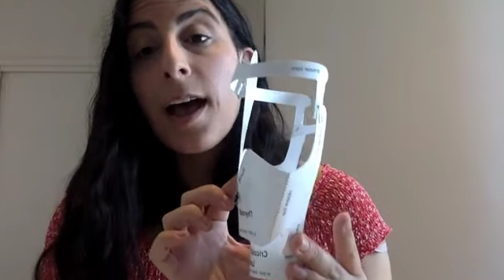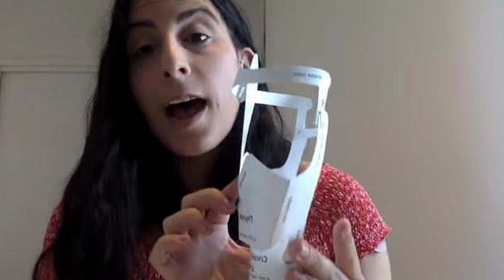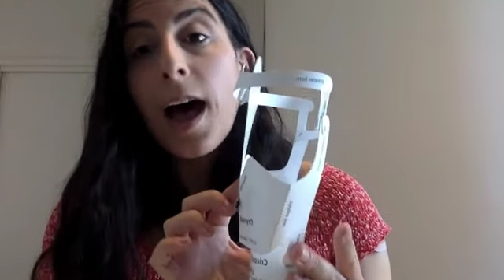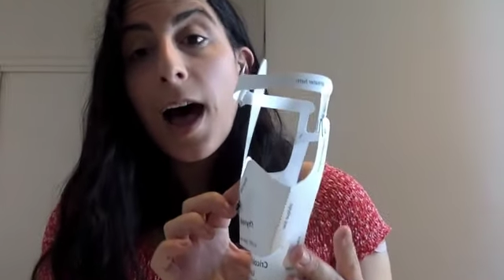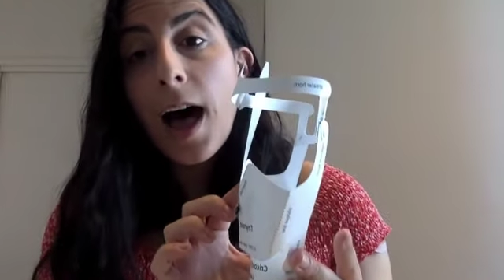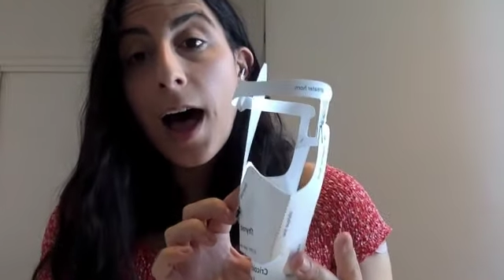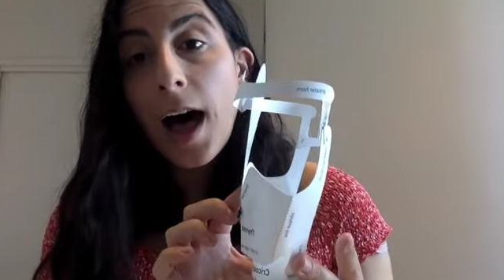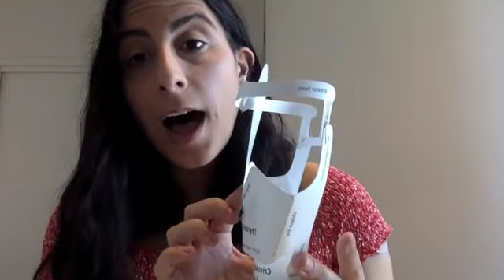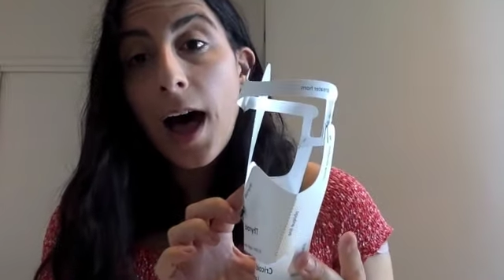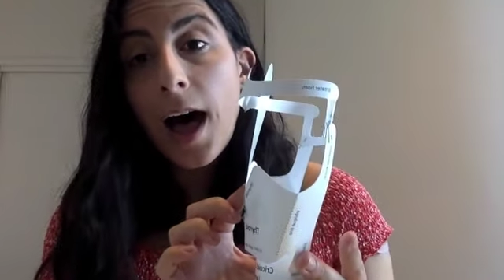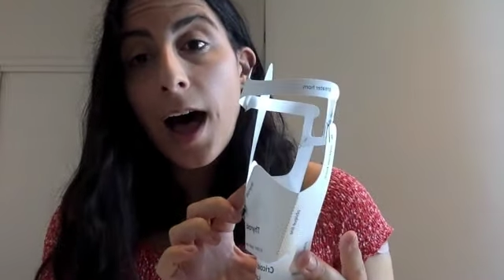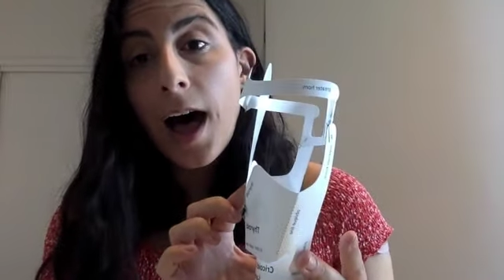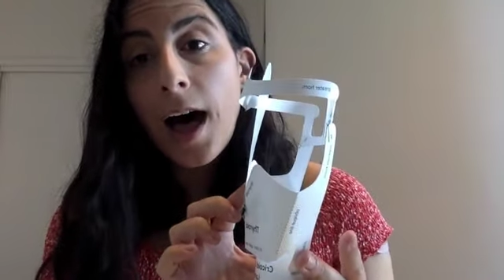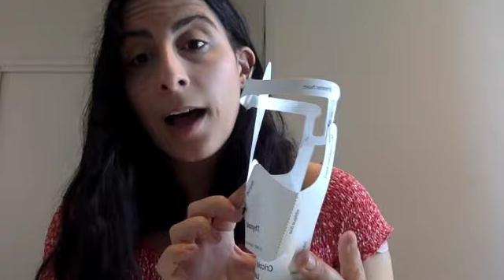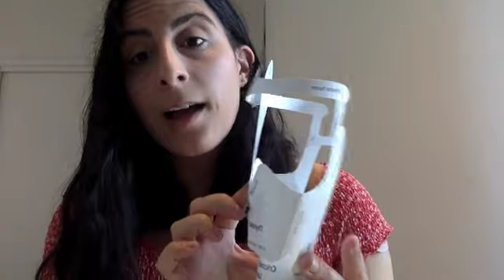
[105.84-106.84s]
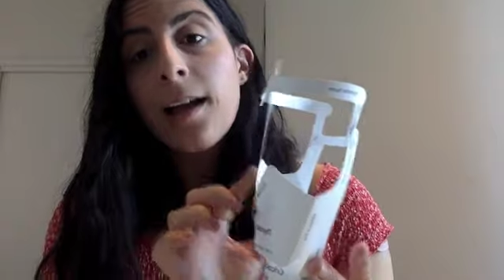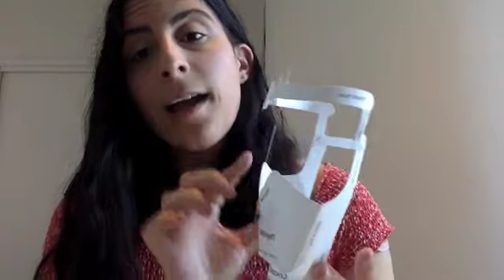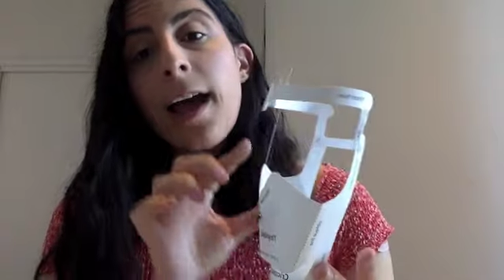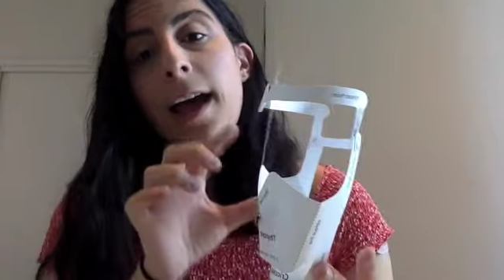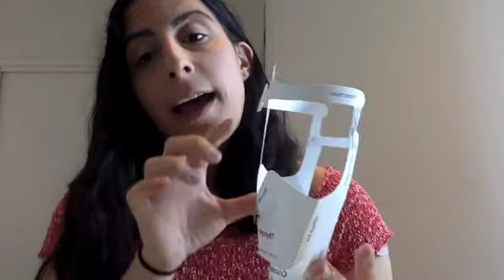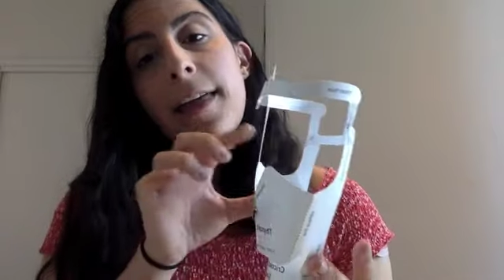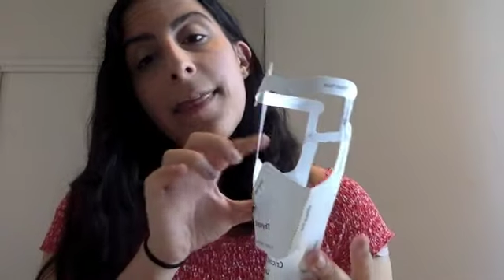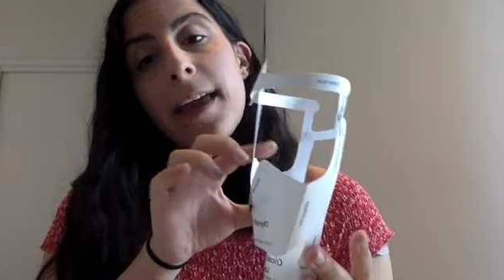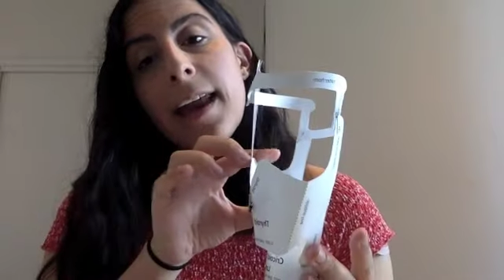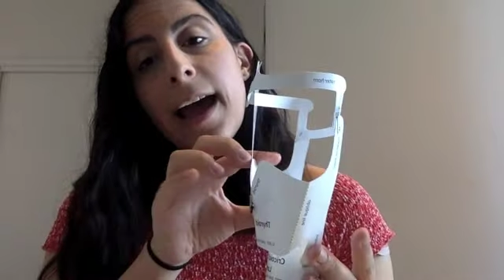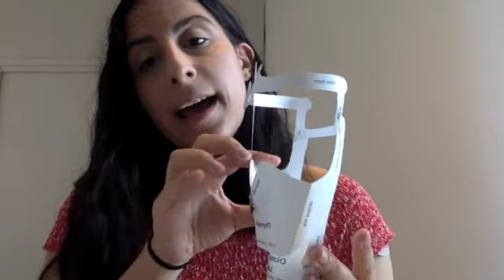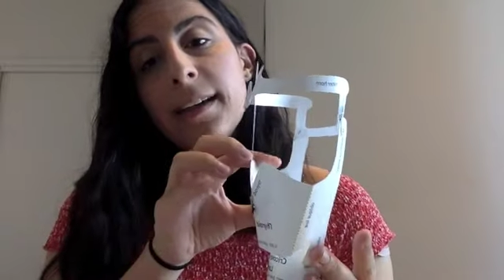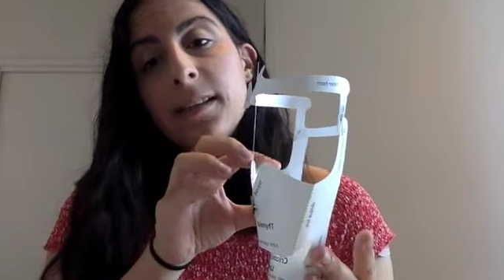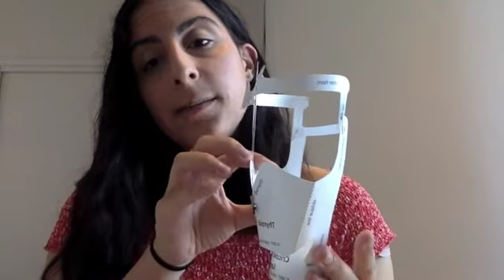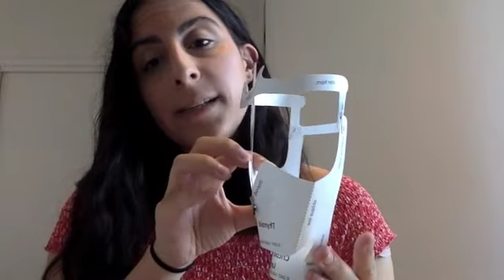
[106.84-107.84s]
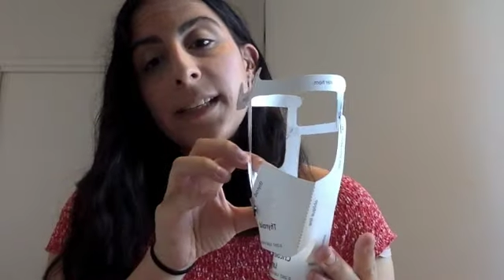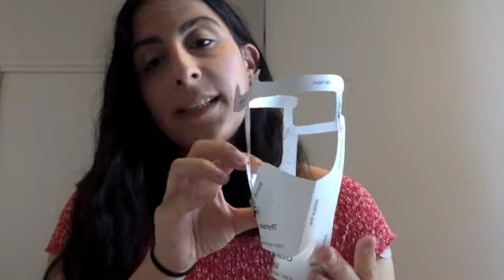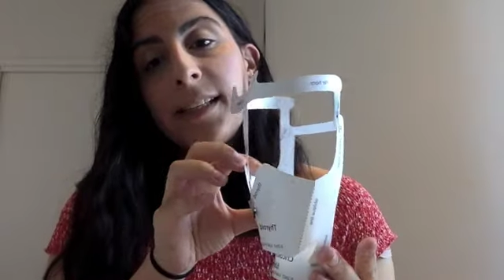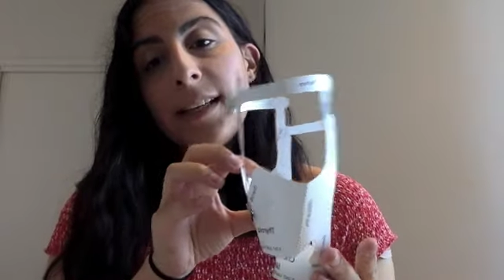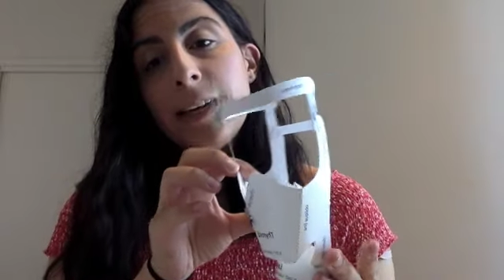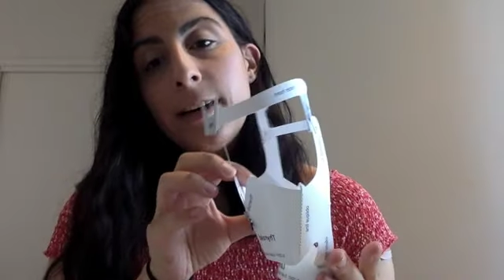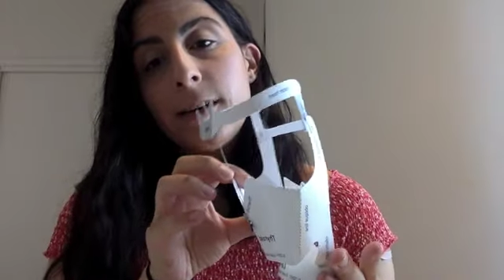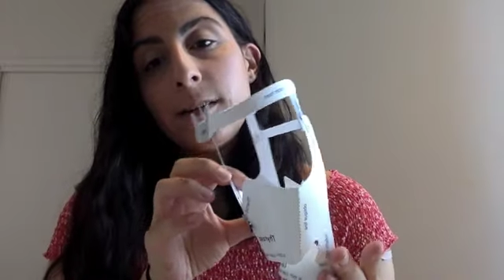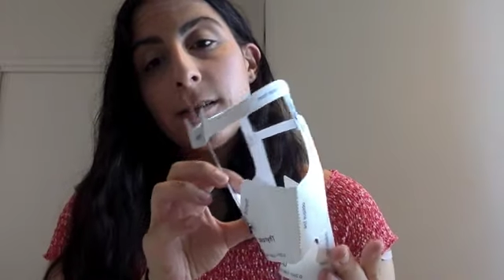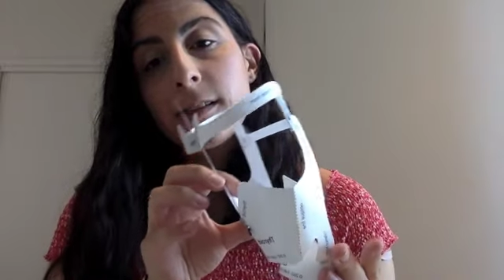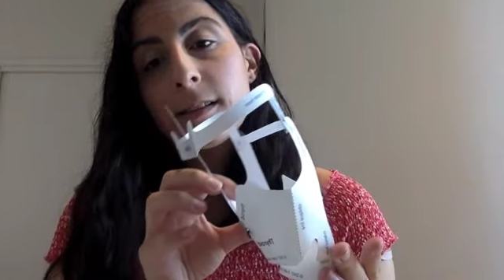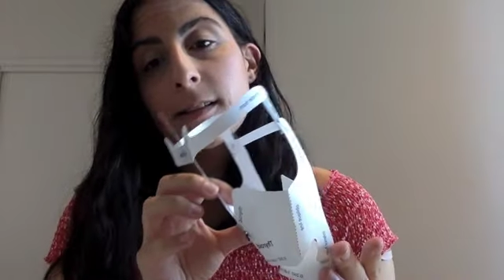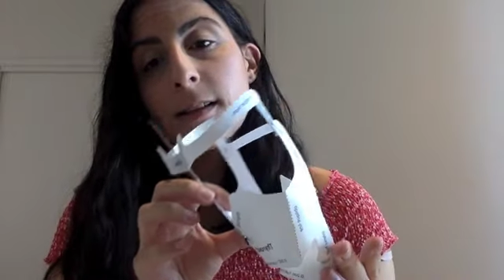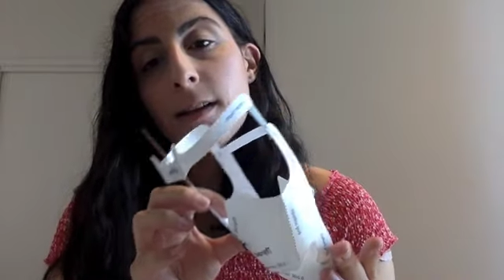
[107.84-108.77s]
And then as we tilt,